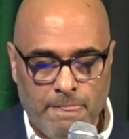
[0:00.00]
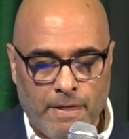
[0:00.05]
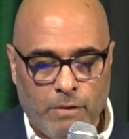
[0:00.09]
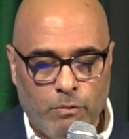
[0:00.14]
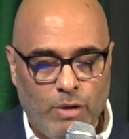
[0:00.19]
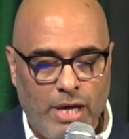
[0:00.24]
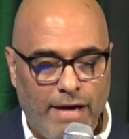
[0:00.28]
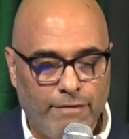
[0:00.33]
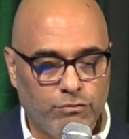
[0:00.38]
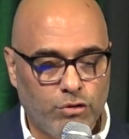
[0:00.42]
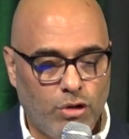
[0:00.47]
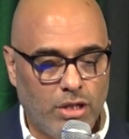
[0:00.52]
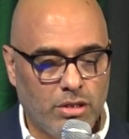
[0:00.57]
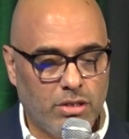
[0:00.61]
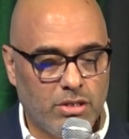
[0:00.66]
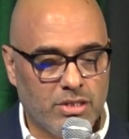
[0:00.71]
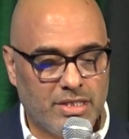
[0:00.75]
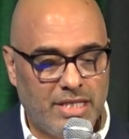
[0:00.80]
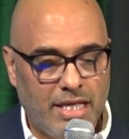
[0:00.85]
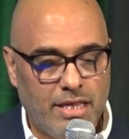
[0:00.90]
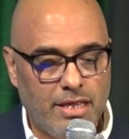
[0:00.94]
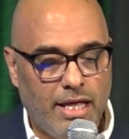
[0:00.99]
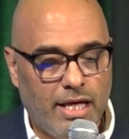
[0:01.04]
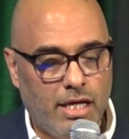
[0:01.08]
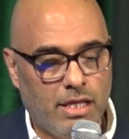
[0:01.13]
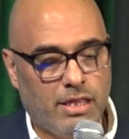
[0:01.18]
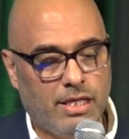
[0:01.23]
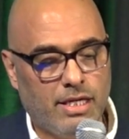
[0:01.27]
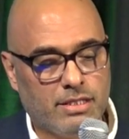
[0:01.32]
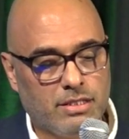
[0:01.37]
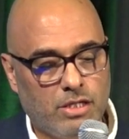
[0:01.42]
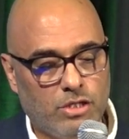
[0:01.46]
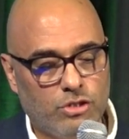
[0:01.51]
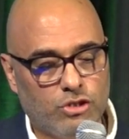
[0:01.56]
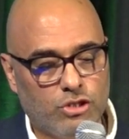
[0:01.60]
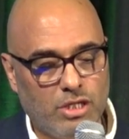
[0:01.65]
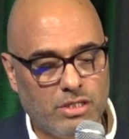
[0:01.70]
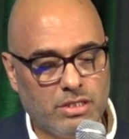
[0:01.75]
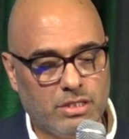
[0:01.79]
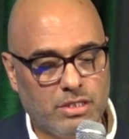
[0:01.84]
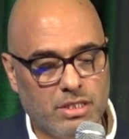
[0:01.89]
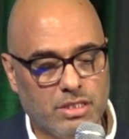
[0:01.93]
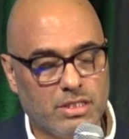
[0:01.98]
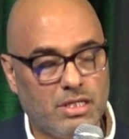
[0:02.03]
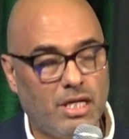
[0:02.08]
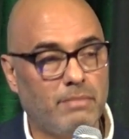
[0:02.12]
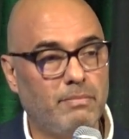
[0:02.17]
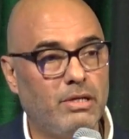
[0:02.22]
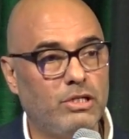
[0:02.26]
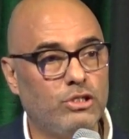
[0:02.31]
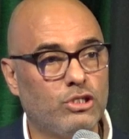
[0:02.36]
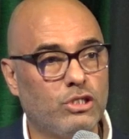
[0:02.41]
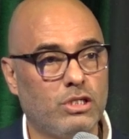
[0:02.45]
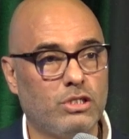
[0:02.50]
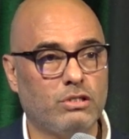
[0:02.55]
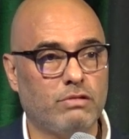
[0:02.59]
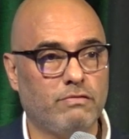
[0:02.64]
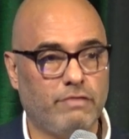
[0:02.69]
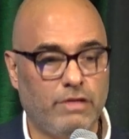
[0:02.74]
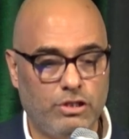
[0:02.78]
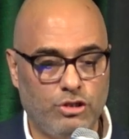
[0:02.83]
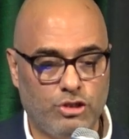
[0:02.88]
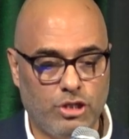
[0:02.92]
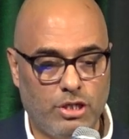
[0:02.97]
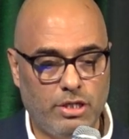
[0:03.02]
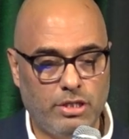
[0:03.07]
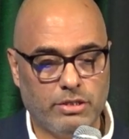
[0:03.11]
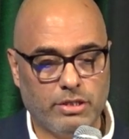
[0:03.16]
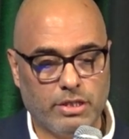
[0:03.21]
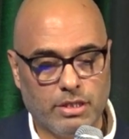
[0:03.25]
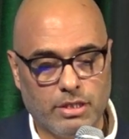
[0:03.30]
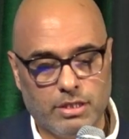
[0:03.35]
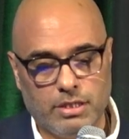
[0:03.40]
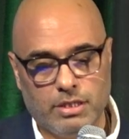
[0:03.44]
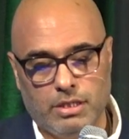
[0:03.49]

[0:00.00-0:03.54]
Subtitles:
We have to understand the ethics and justice dimensions of engineering.